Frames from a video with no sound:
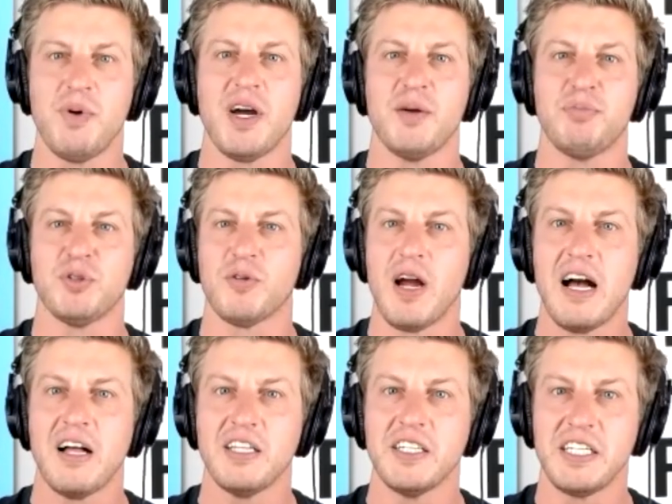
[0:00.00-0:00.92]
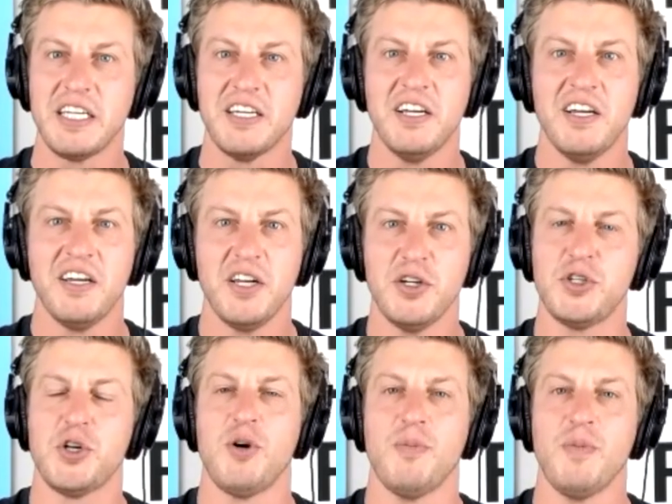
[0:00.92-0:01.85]
by a plurality
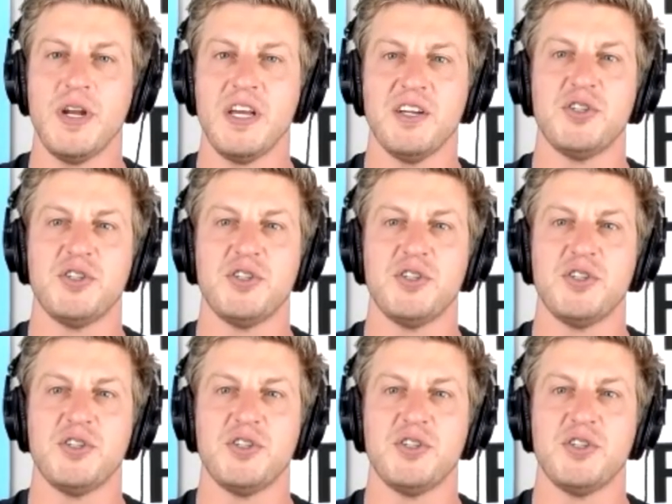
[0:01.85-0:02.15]
in Germany,